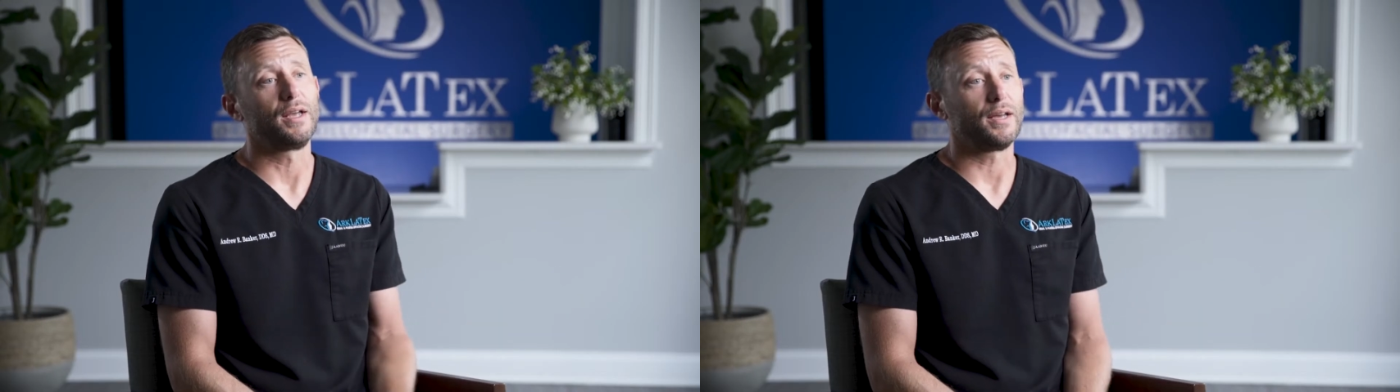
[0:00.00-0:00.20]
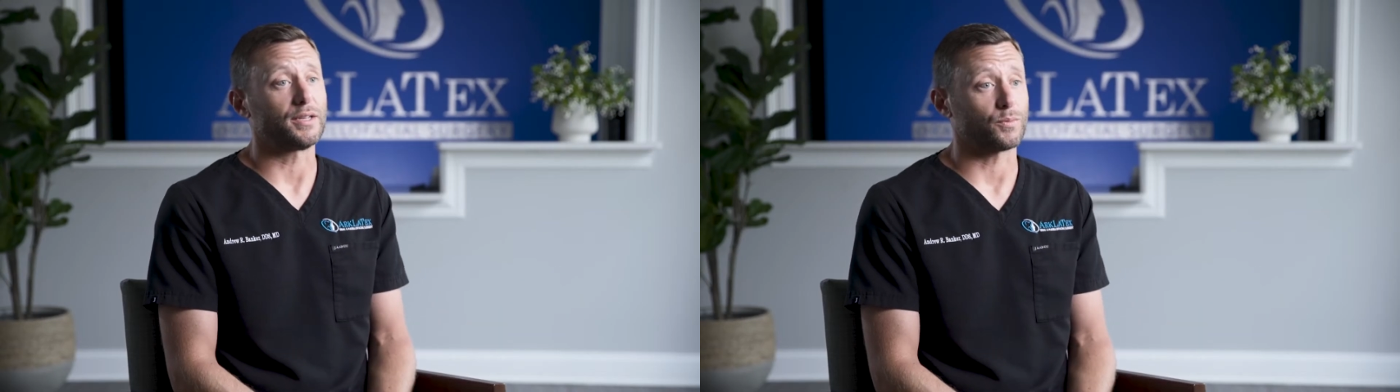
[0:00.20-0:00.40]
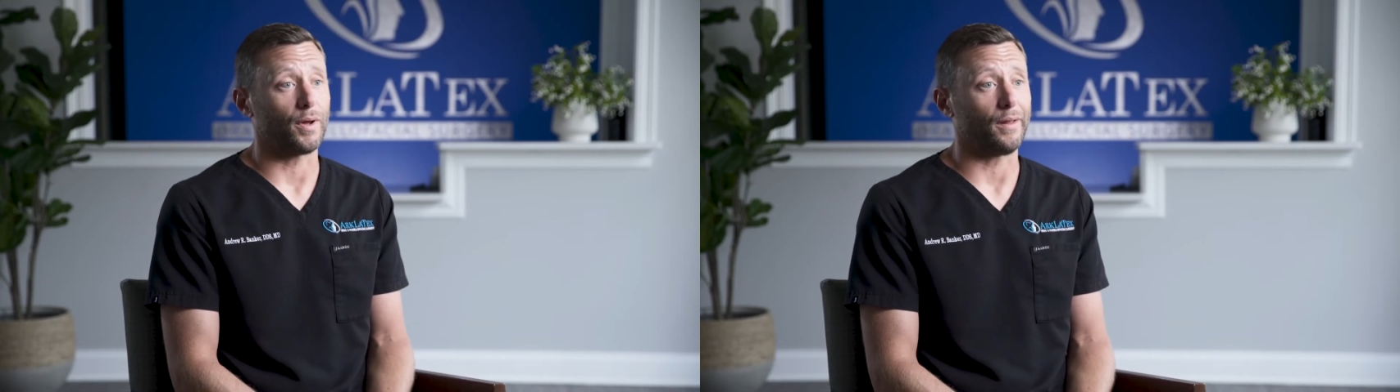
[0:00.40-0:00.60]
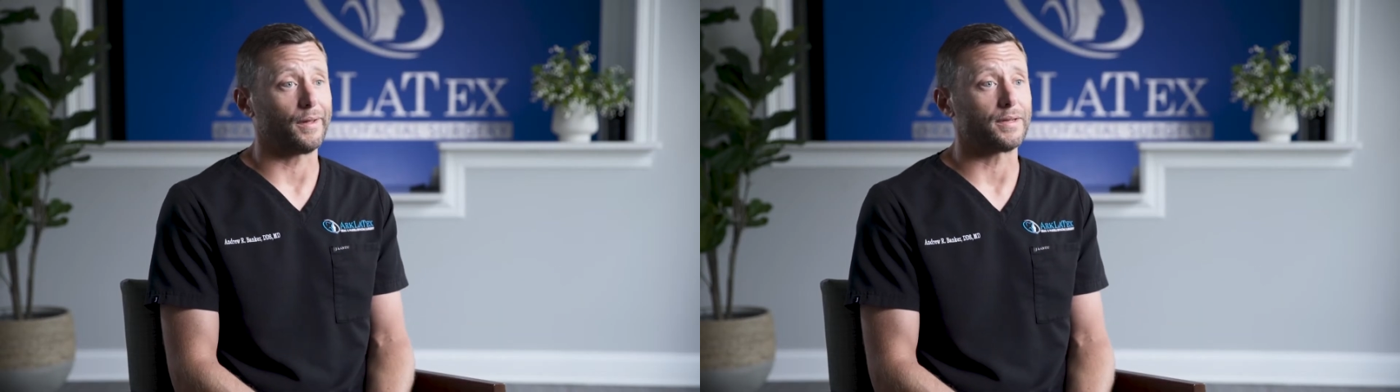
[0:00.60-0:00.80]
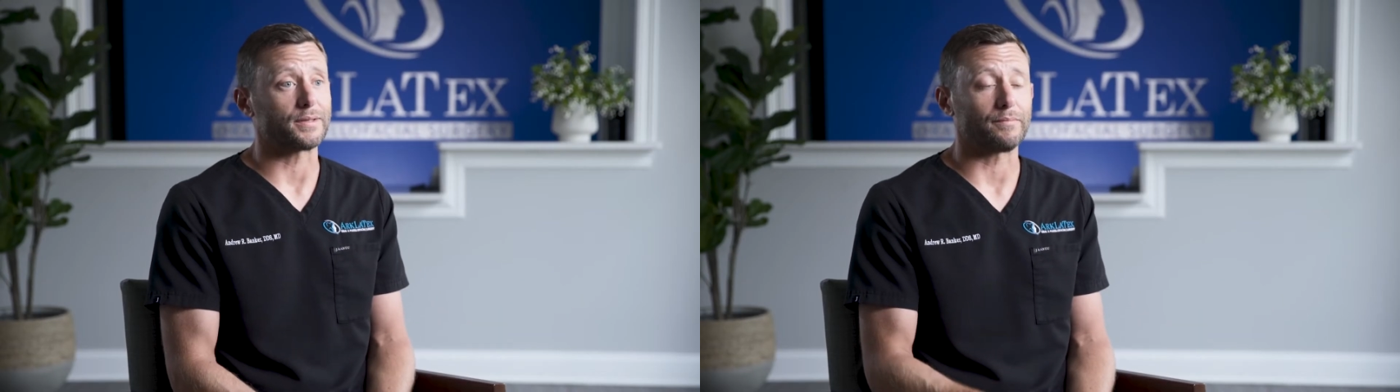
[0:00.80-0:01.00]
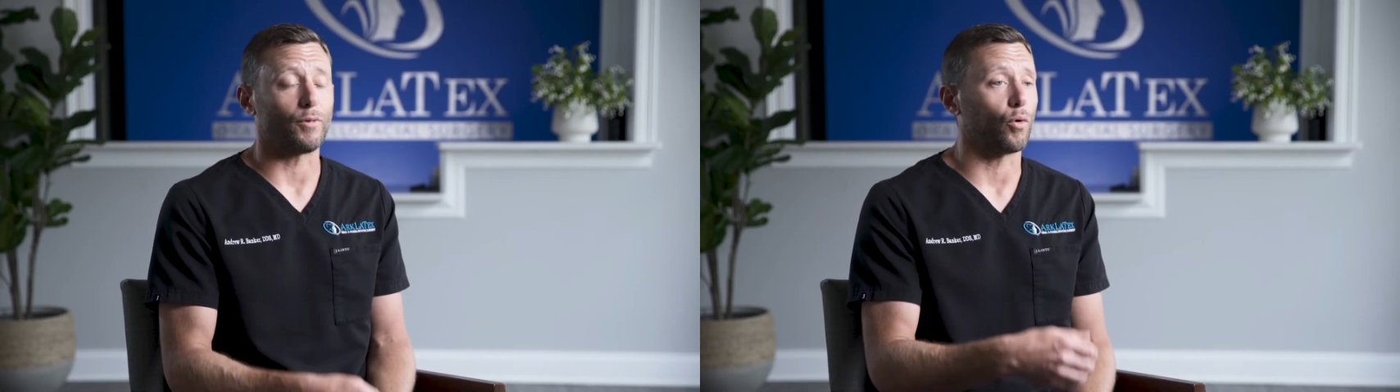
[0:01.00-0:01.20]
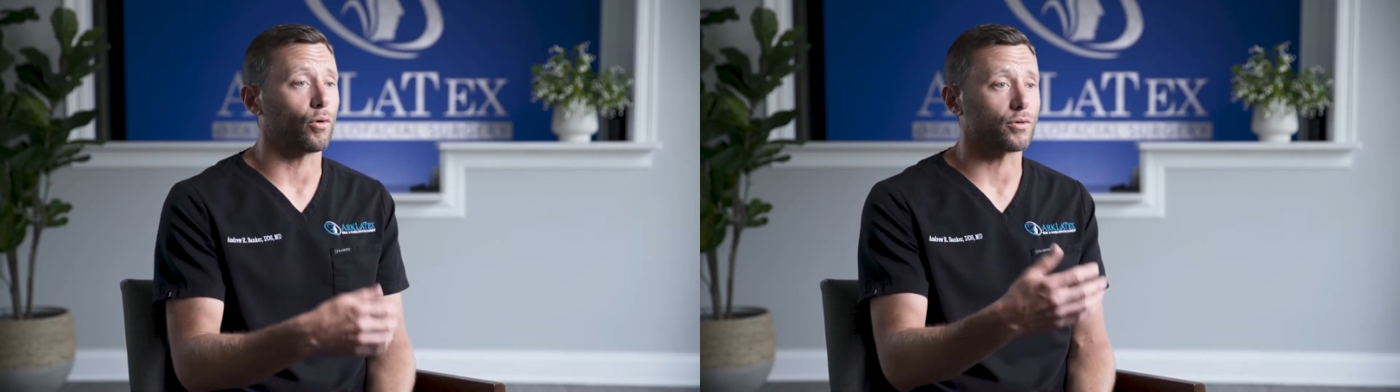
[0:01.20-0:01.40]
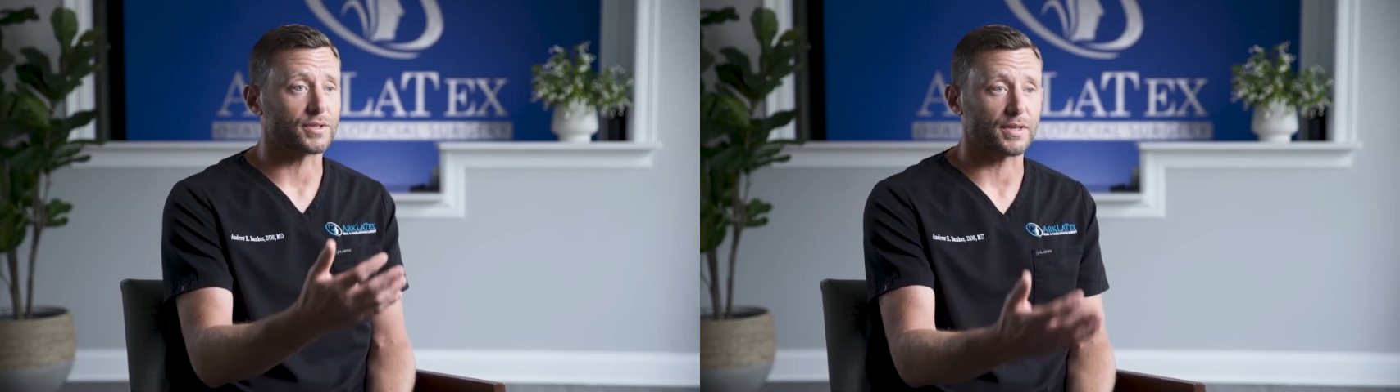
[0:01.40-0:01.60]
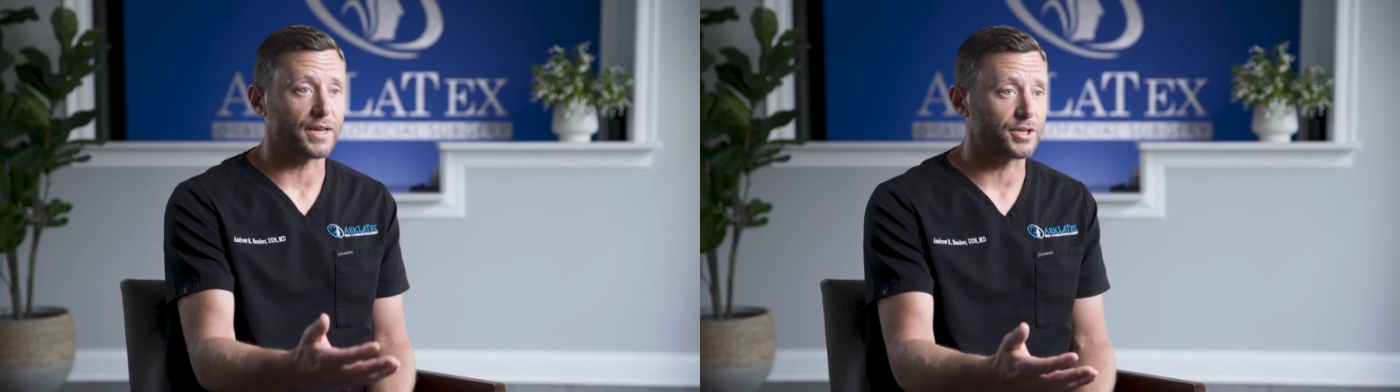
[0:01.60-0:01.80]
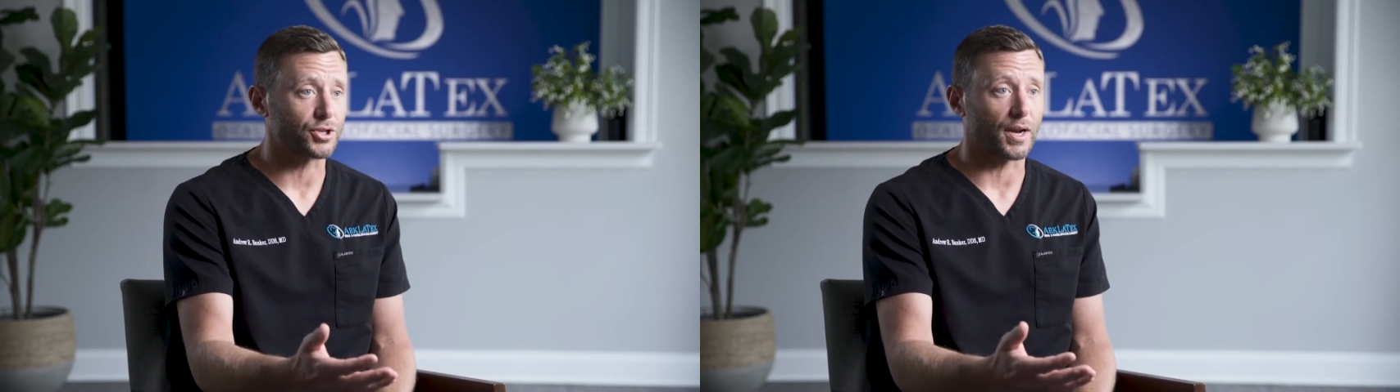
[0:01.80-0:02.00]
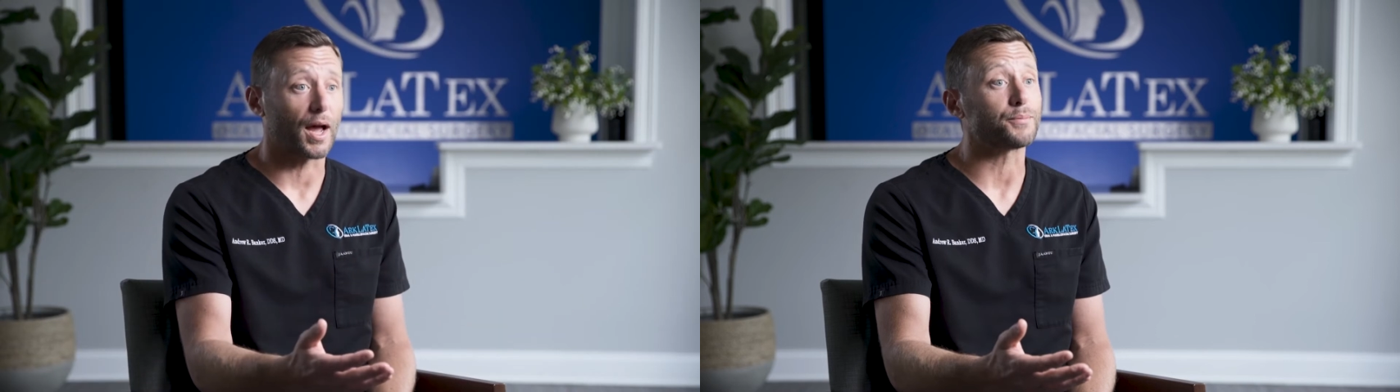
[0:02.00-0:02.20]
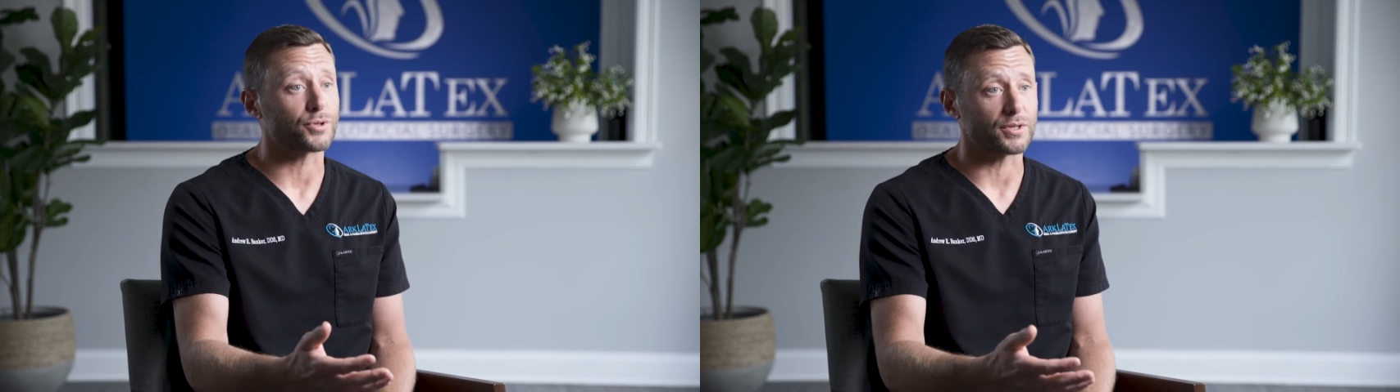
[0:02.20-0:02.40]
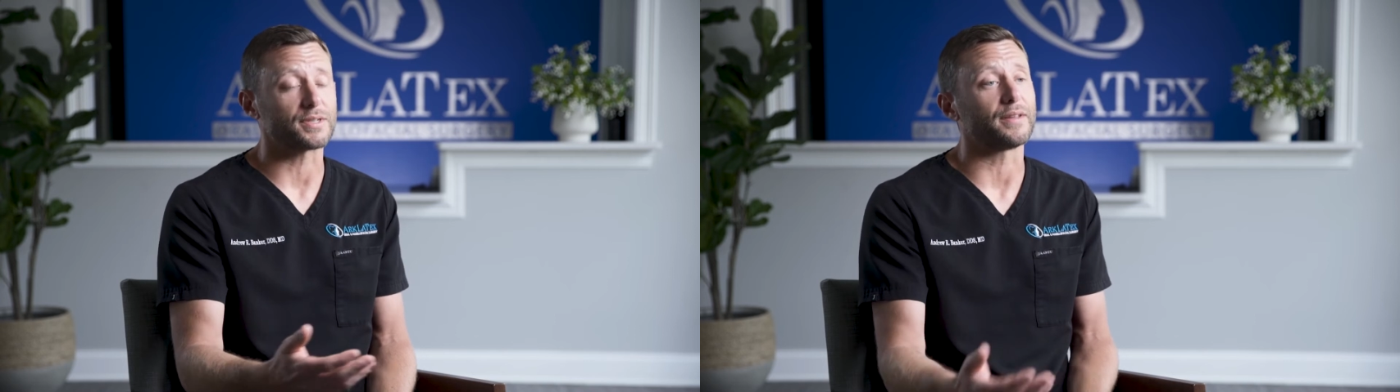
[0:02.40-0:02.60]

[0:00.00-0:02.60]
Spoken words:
as well as oral sedation options,